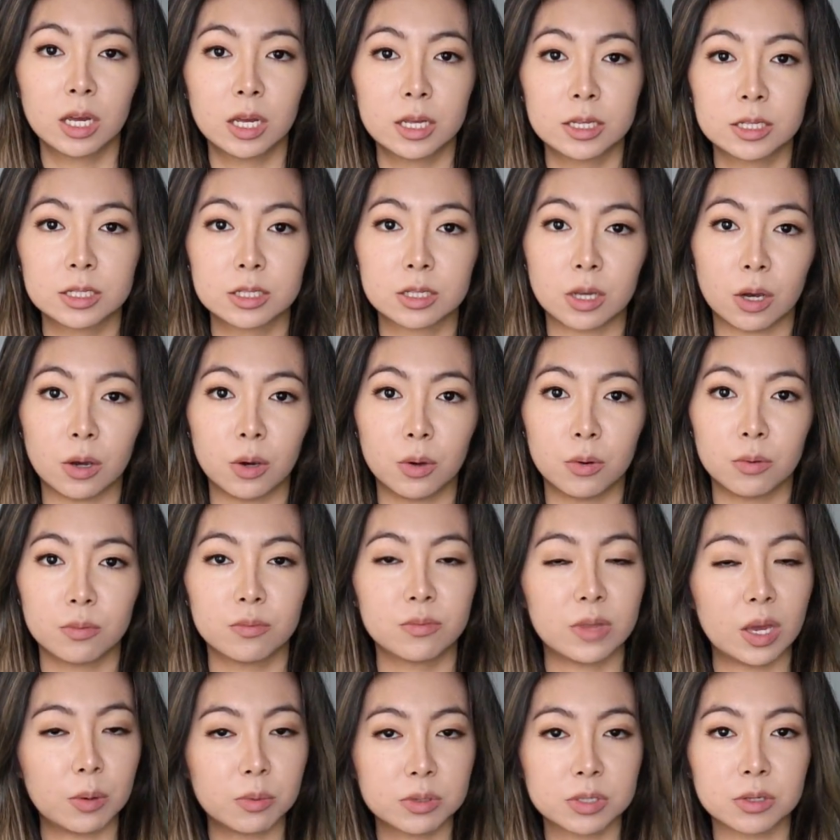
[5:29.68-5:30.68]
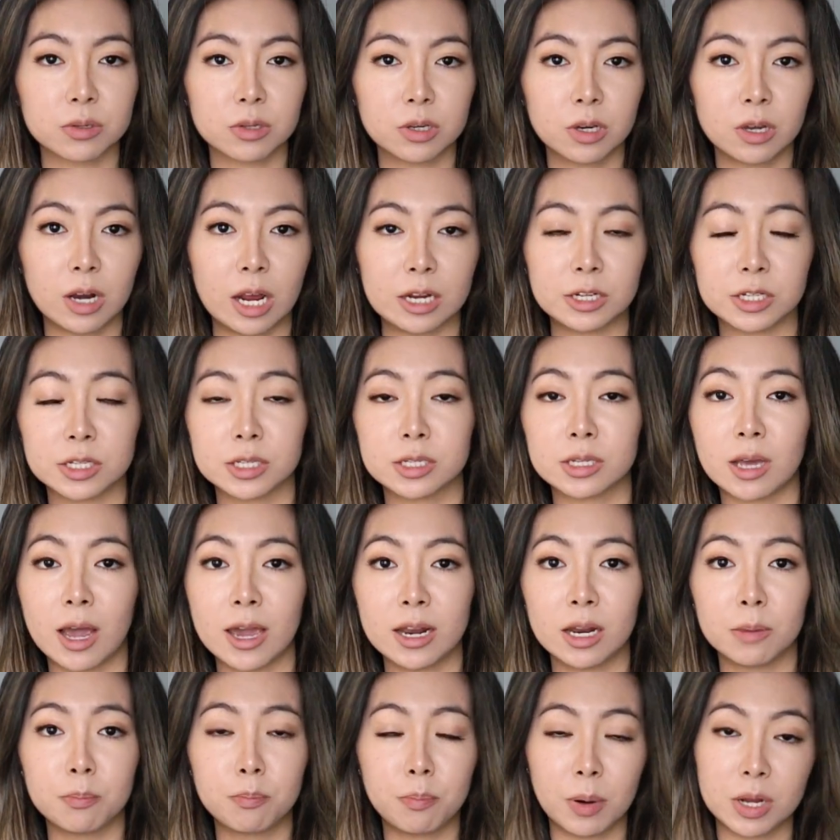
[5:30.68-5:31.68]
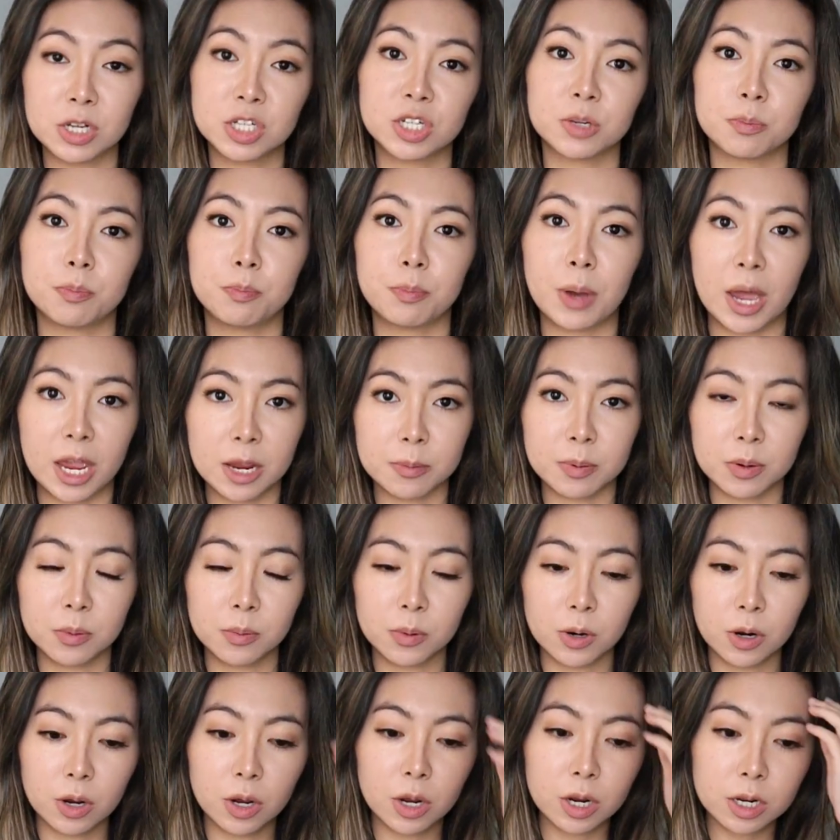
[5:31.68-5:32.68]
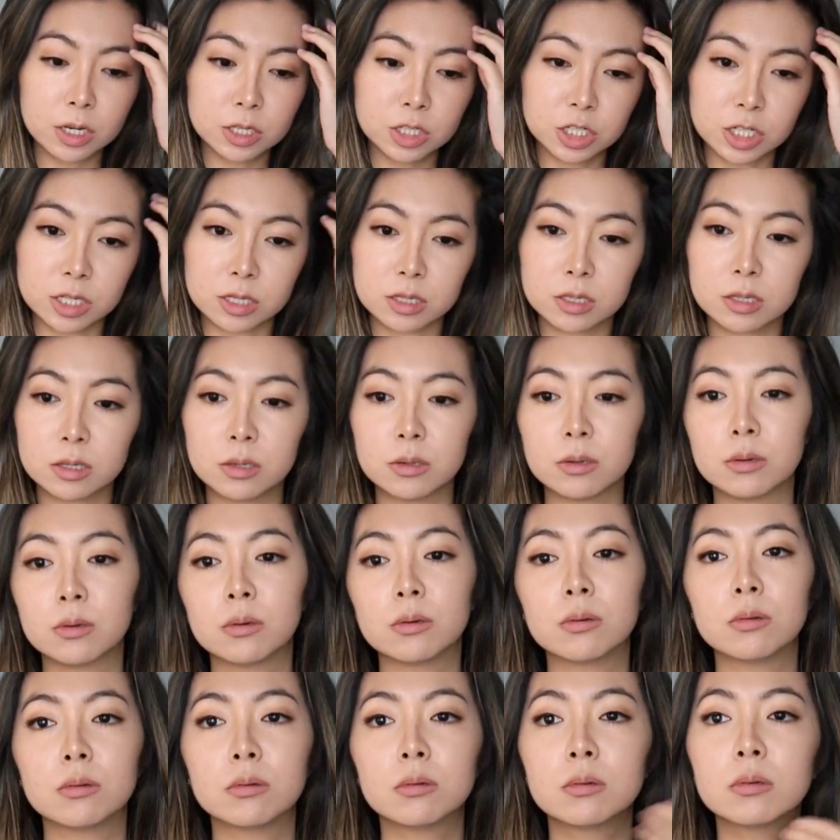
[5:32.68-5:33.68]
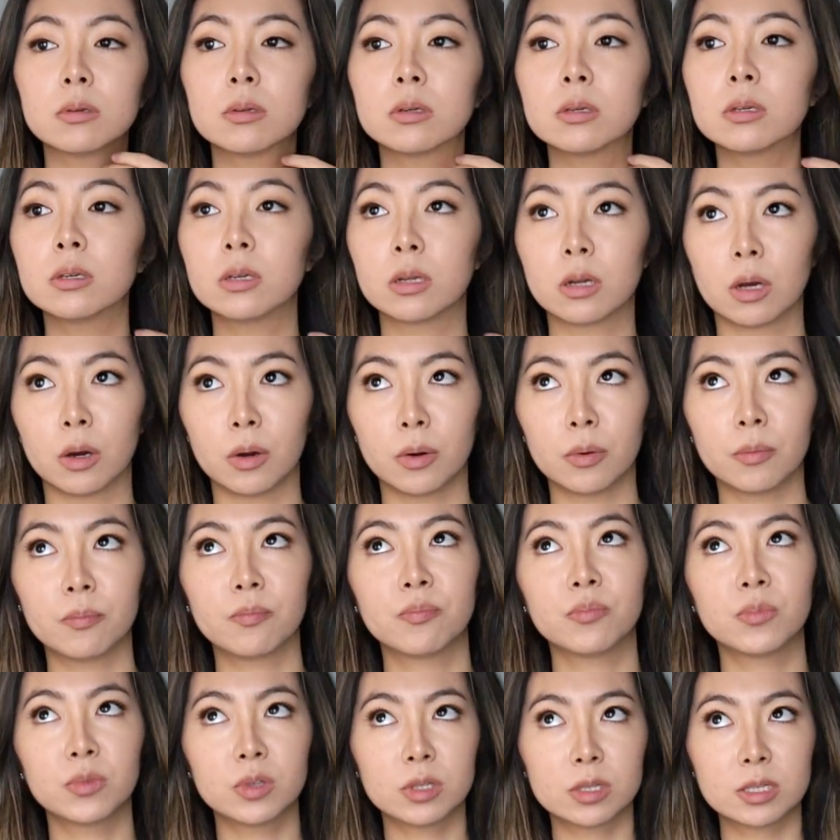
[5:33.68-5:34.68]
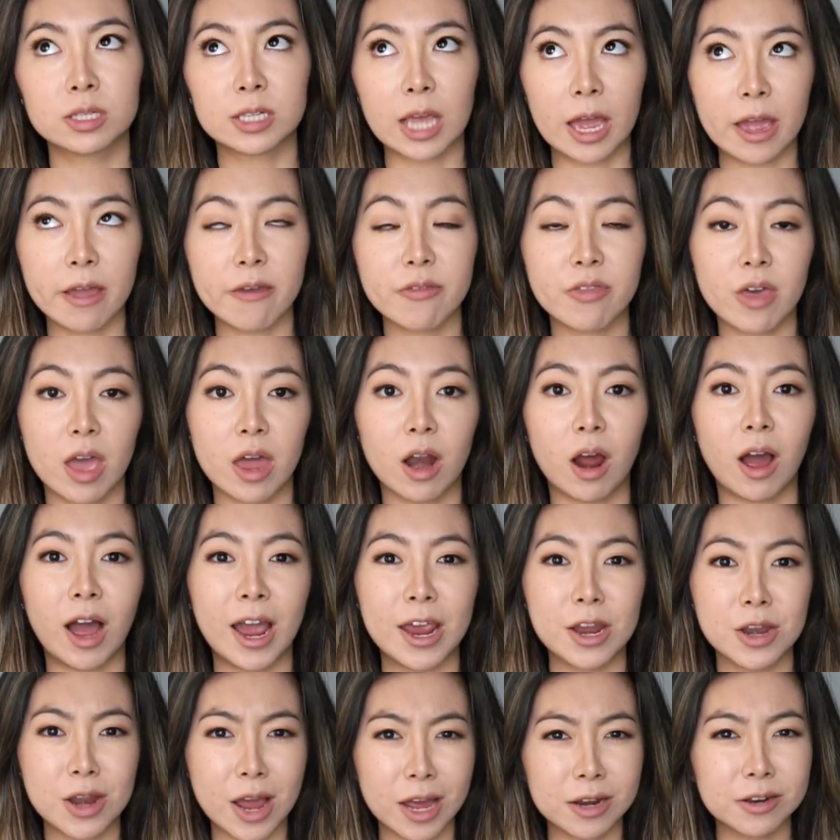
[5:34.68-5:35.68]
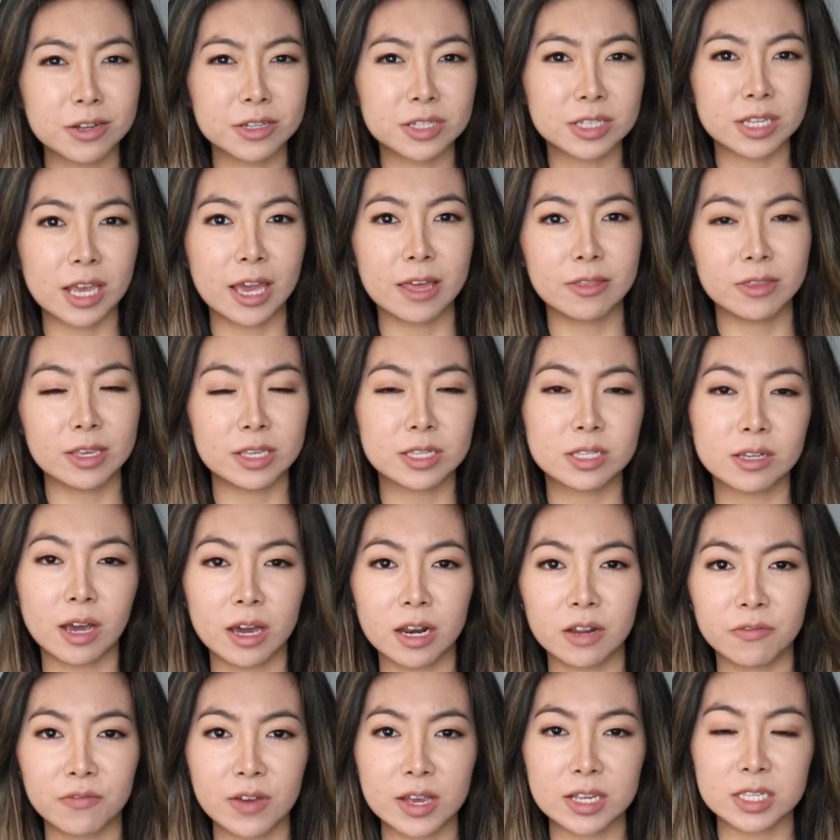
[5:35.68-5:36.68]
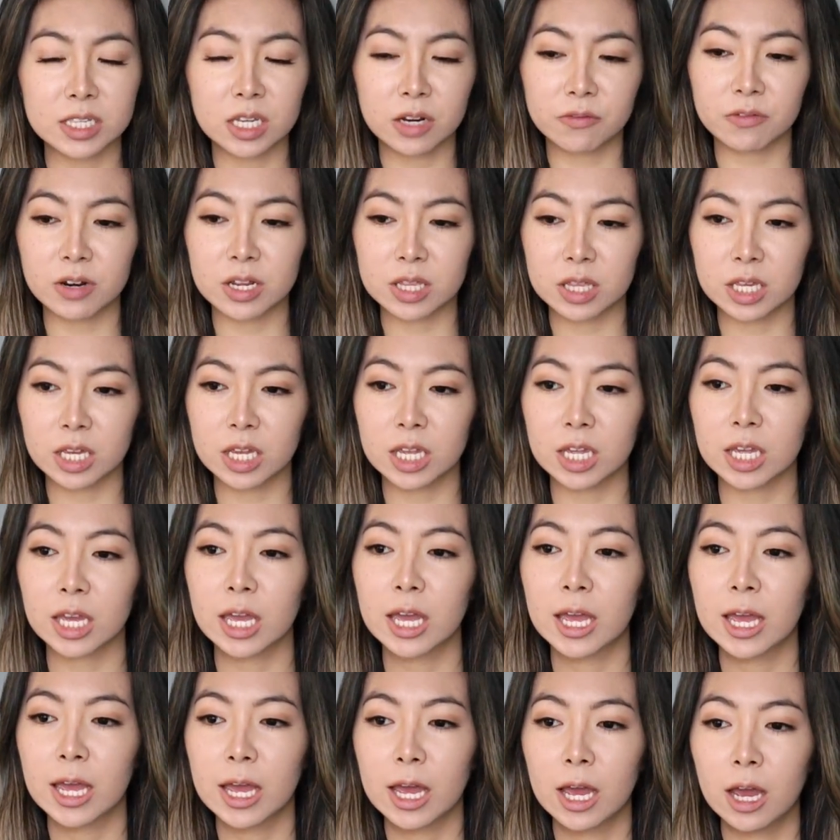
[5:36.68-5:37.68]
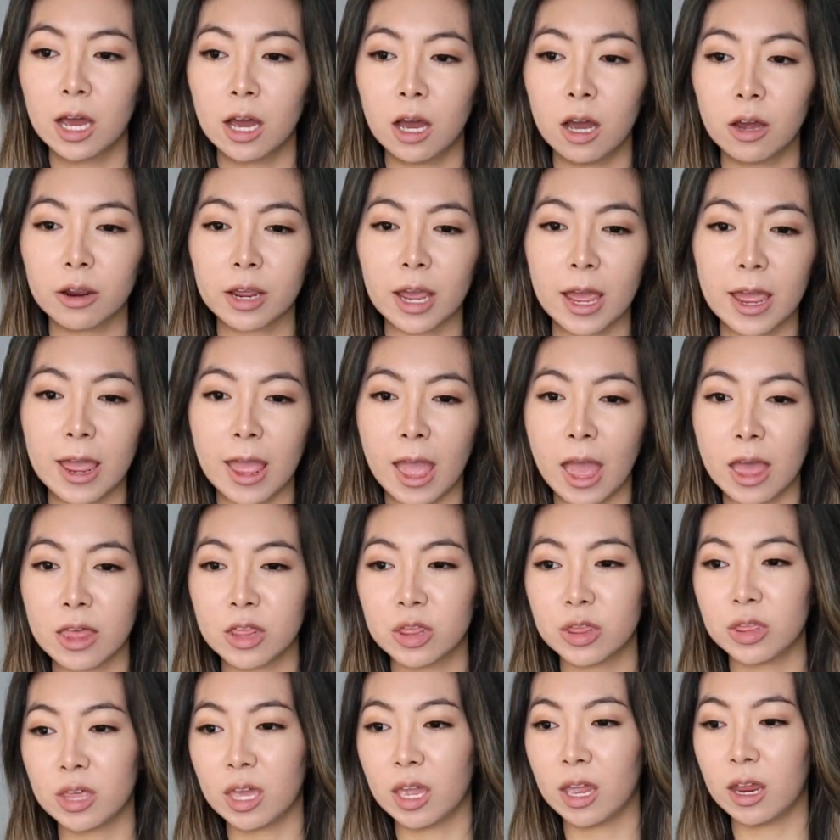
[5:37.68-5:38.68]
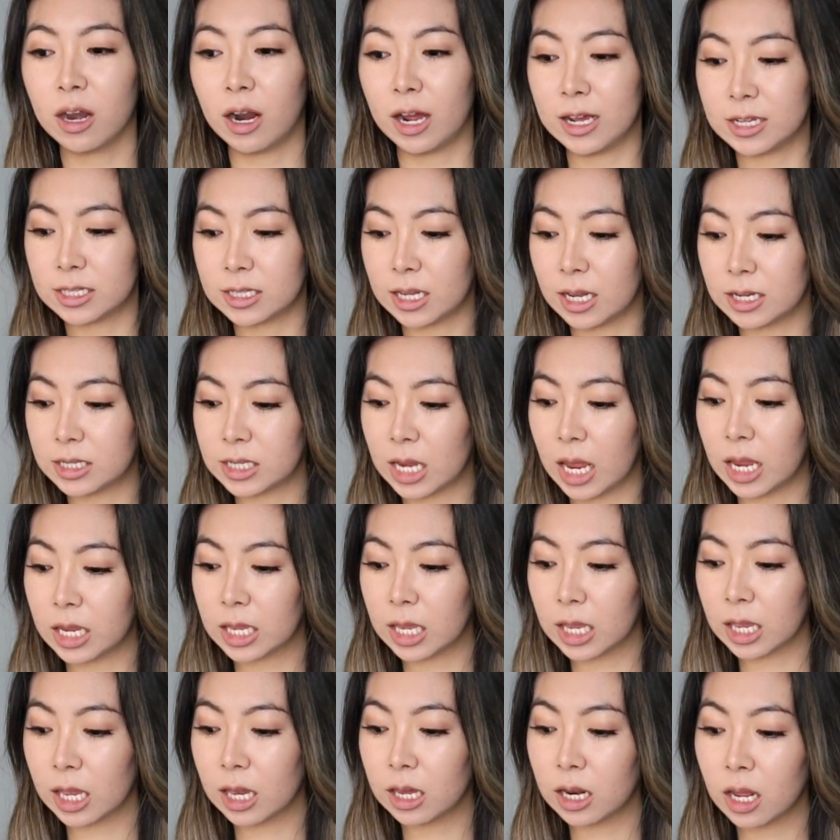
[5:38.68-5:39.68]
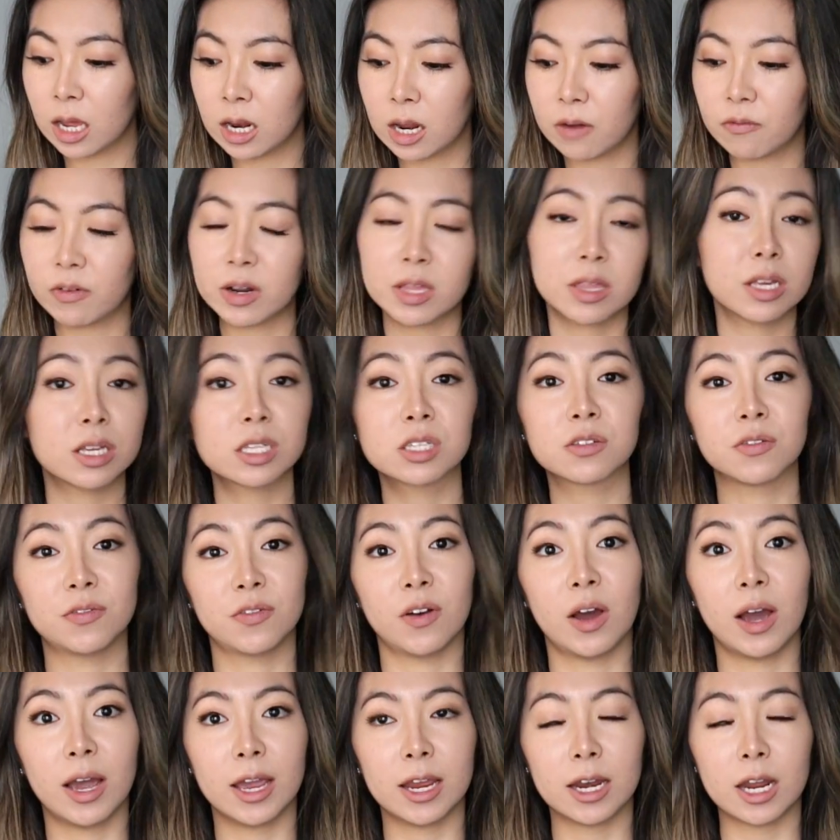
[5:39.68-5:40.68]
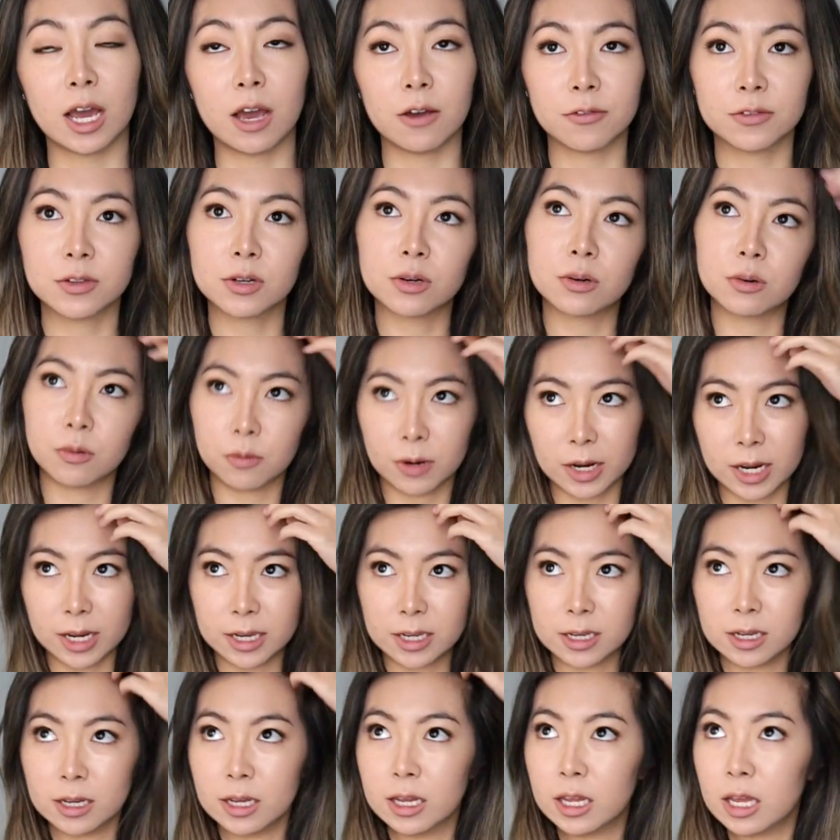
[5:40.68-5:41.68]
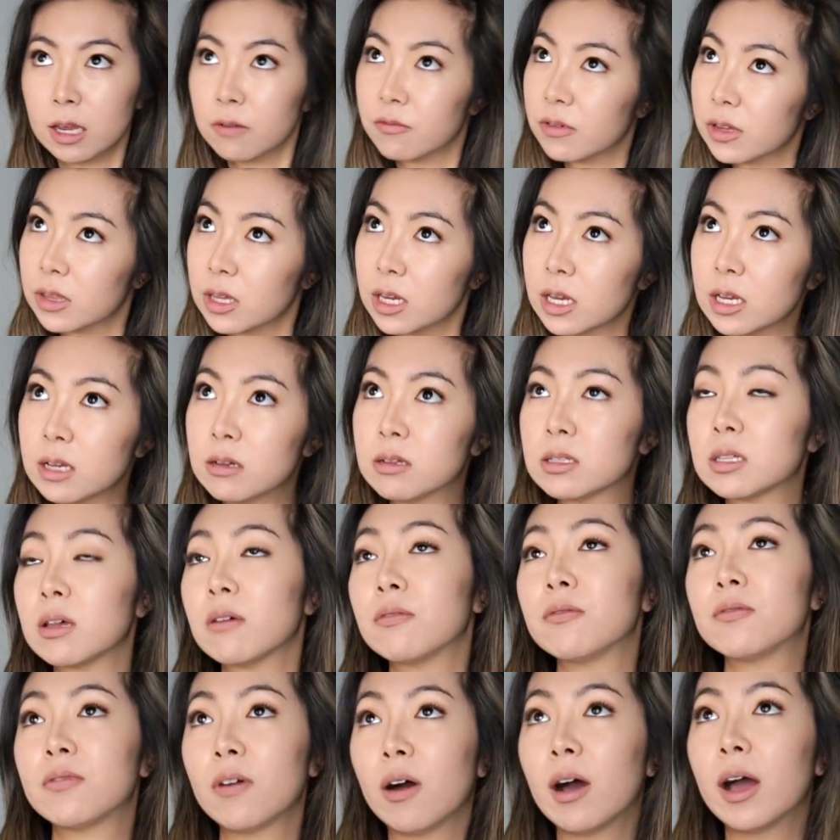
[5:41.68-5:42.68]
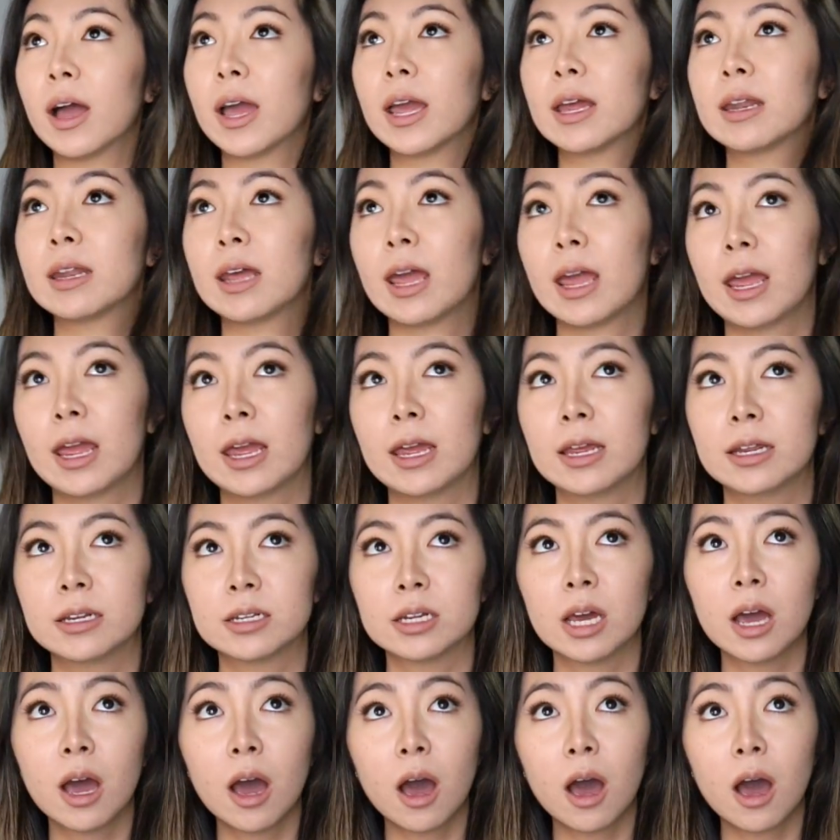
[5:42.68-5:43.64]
So that was all good. I just signed a bunch of paperwork just to, say that I understand these side effects and everything. Okay, and then I start taking it and everything's fine after a week. Everything is fine, and